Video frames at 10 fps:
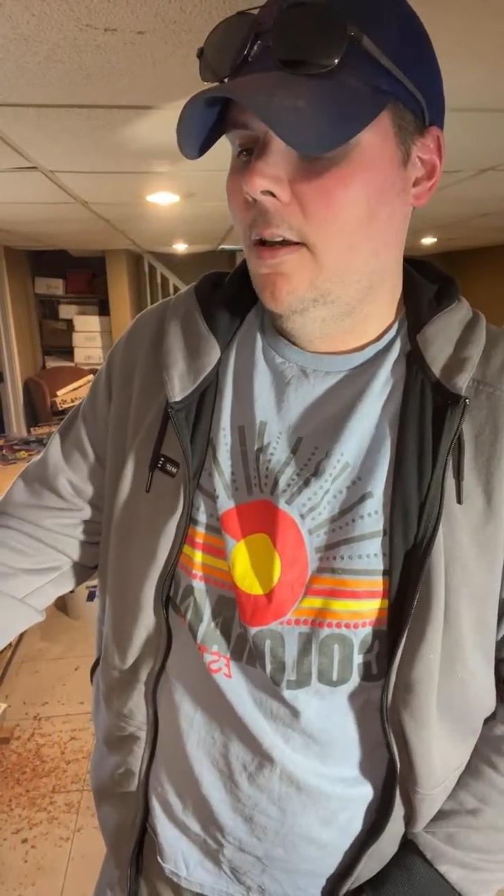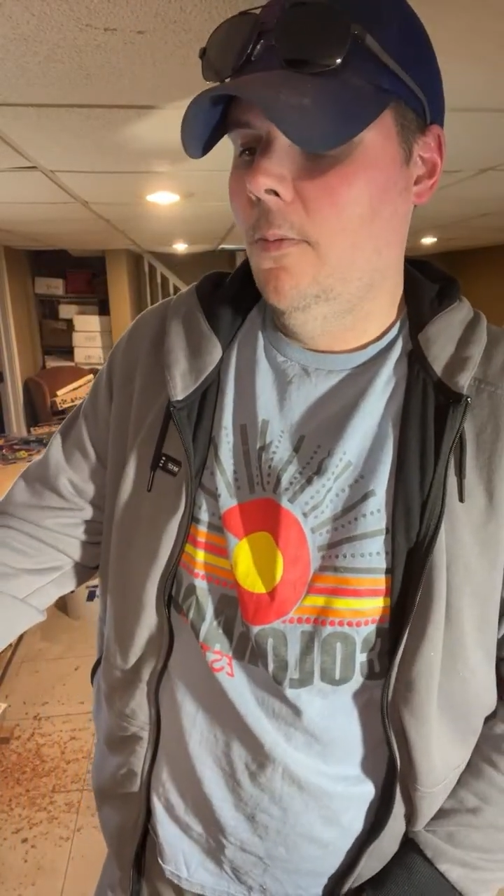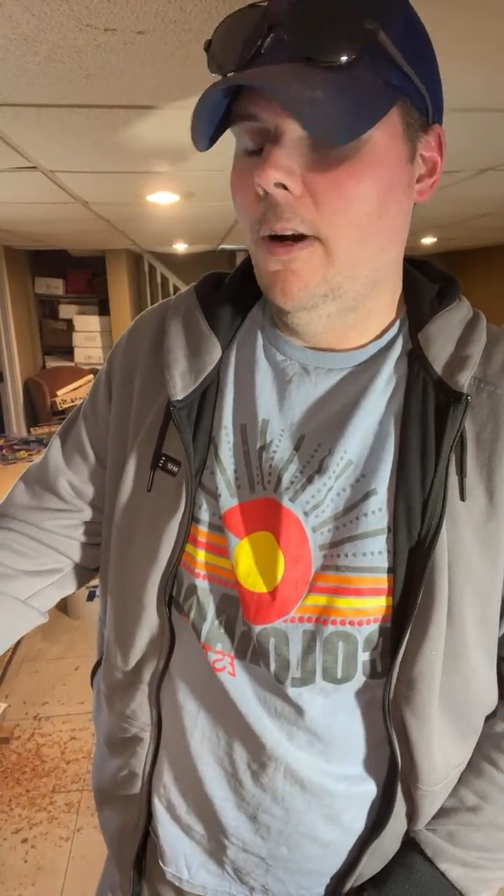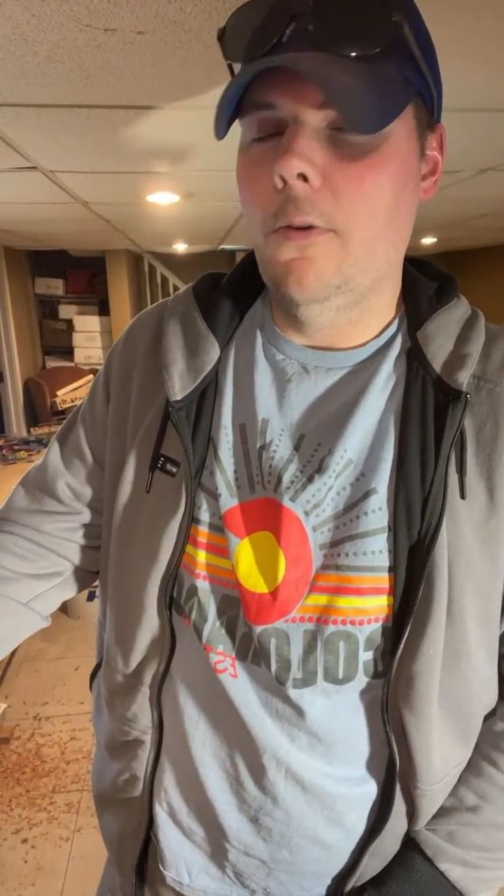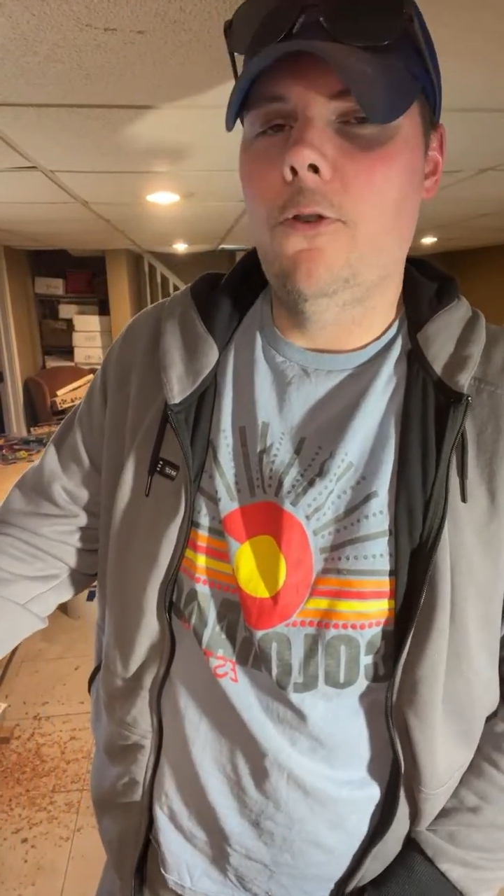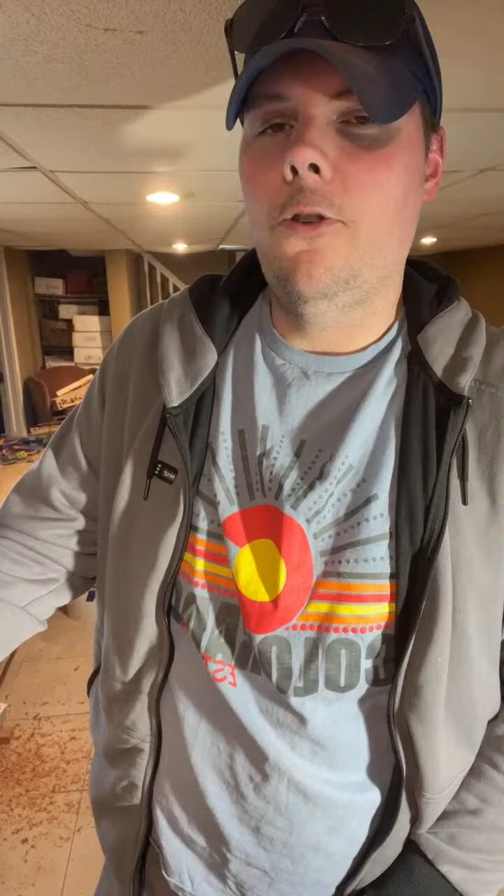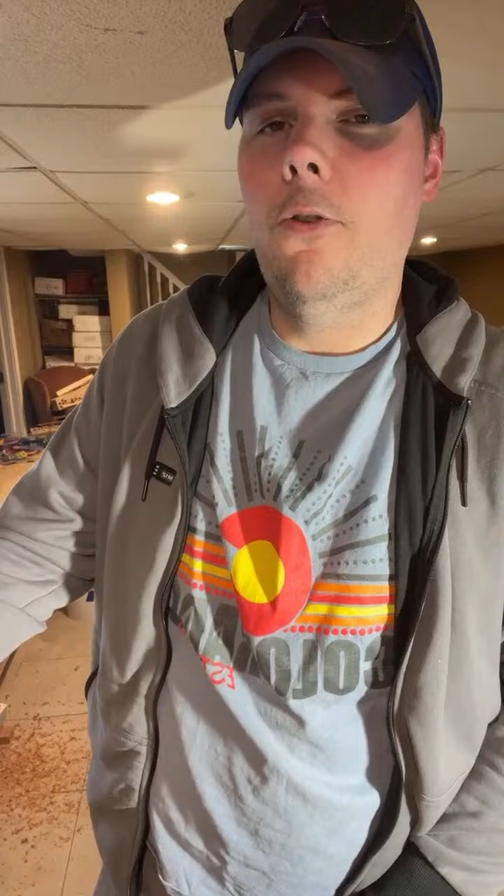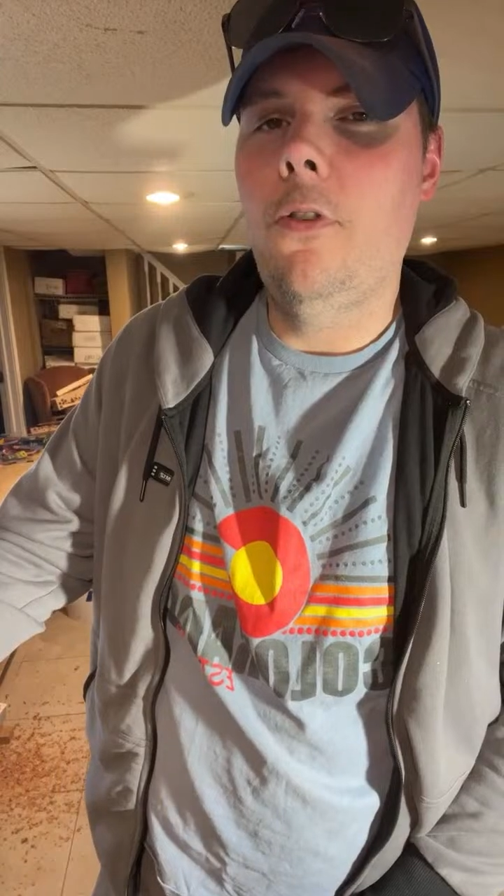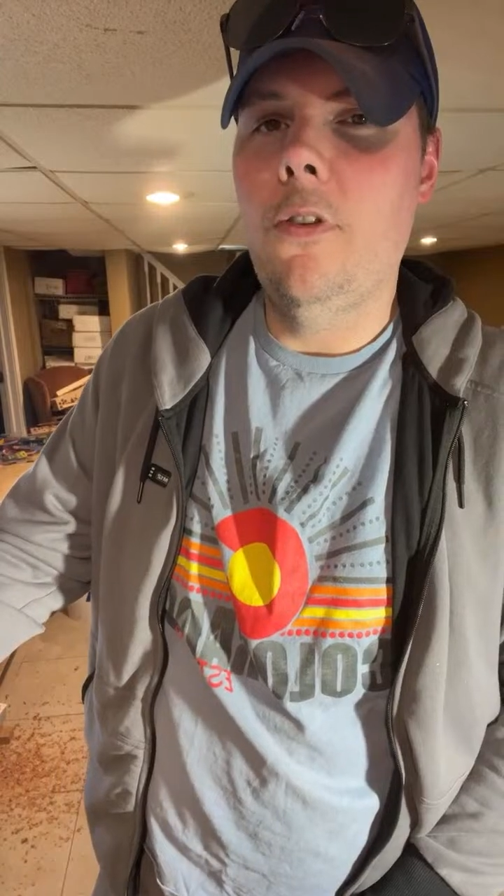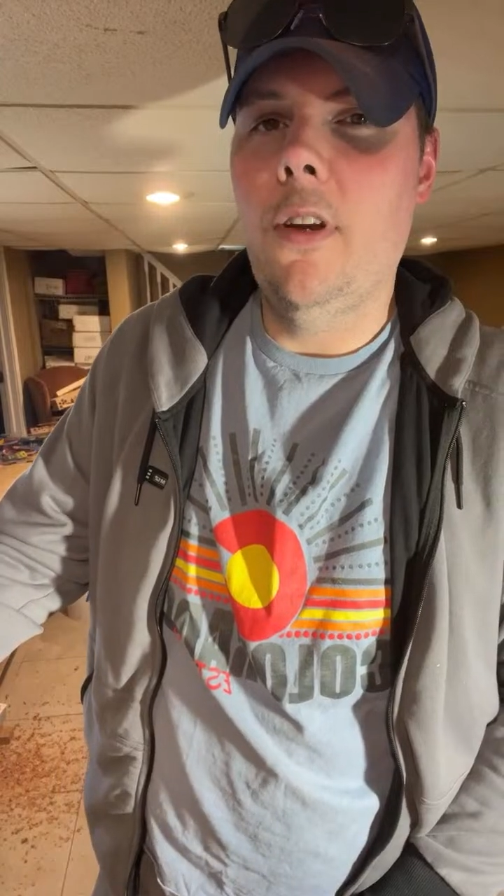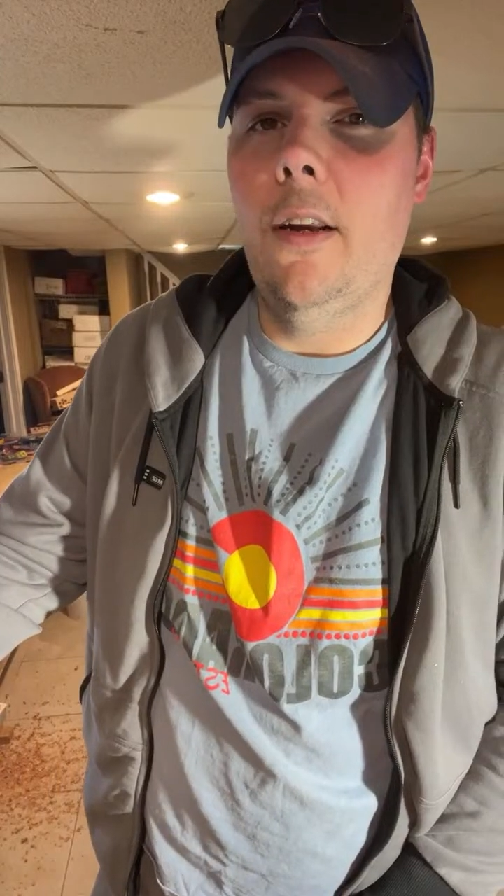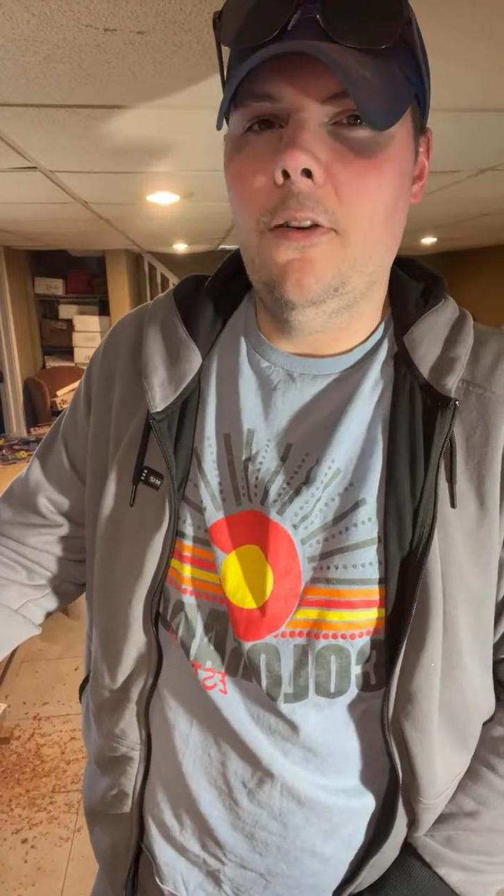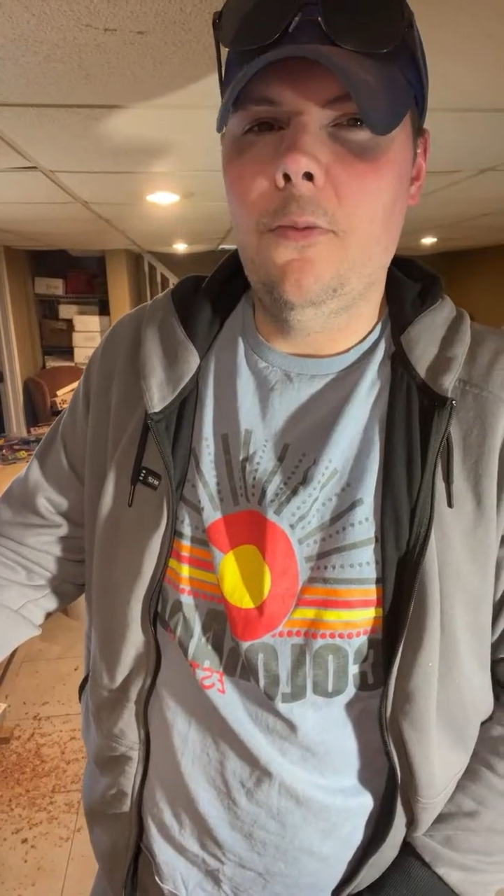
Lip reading: when I was choosing sanders,